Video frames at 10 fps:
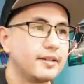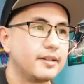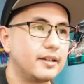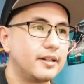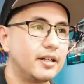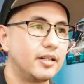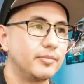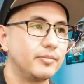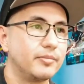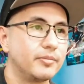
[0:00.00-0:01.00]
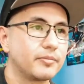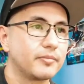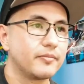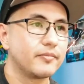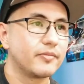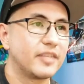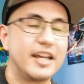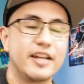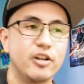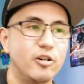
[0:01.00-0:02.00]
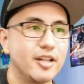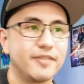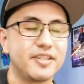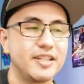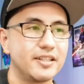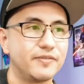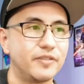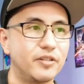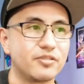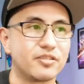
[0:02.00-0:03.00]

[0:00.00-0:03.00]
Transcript: Yeah, no NFC on the phone,